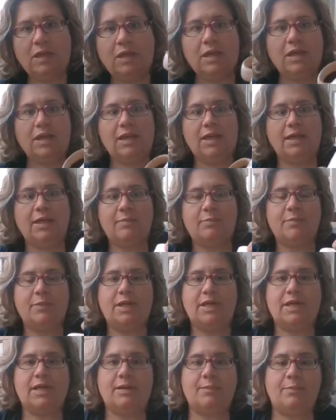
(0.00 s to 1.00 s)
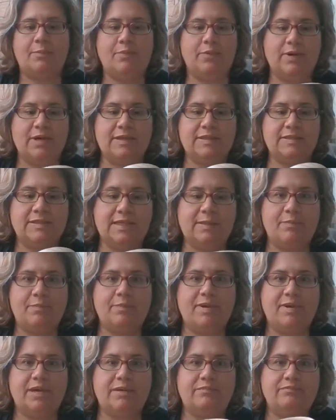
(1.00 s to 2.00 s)
Yeah, pricey,
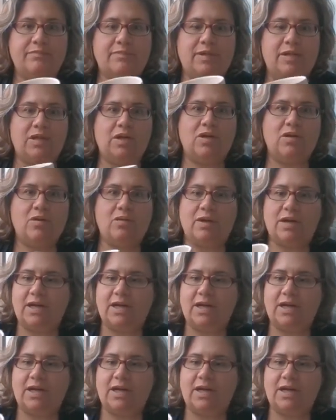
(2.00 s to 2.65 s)
but you know,